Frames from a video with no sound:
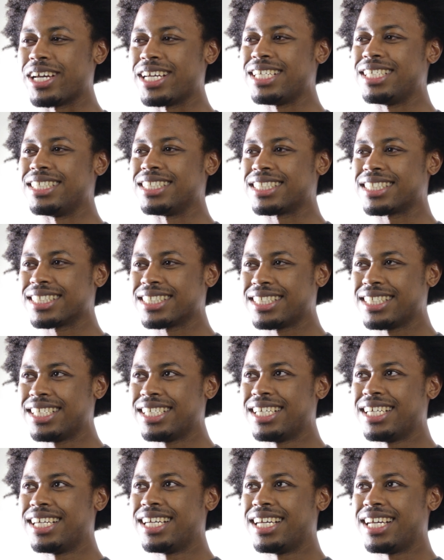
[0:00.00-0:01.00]
8s
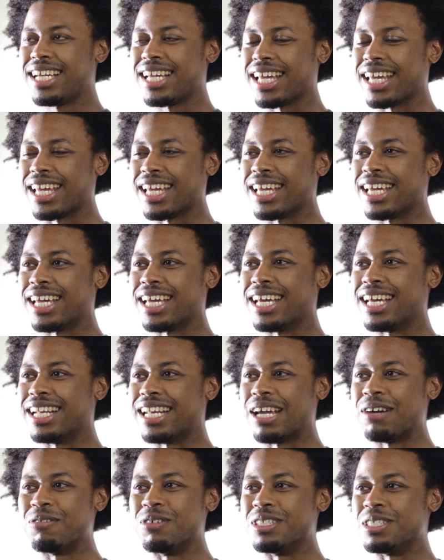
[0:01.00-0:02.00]
and
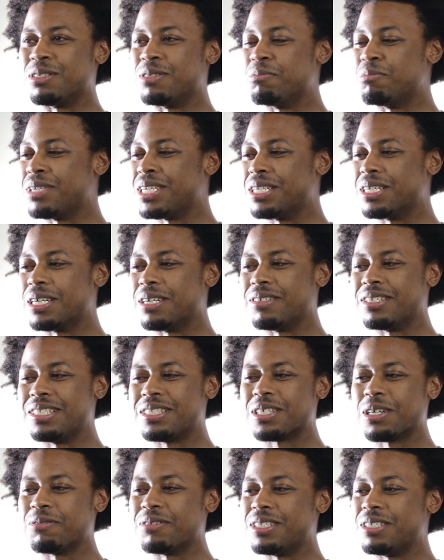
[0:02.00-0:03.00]
they was beat up. He
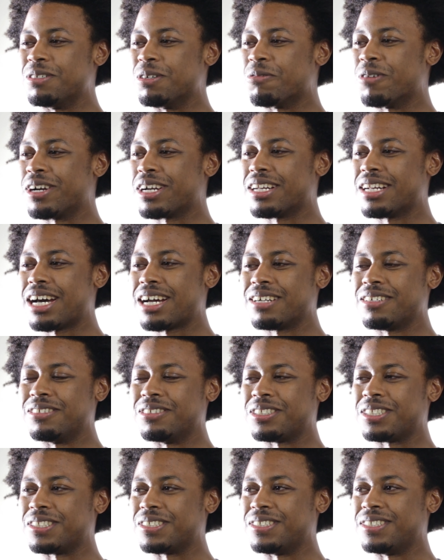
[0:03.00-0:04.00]
told me he was working out in
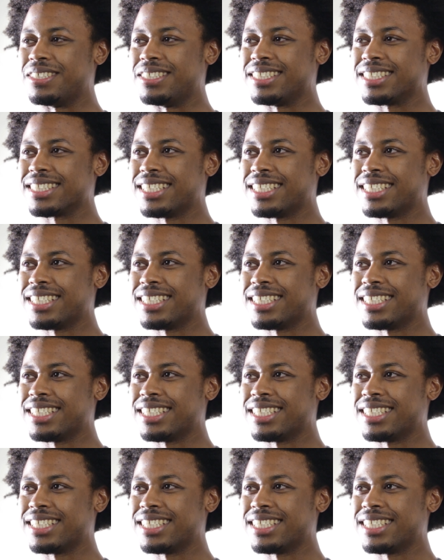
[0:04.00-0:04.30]
the shoes.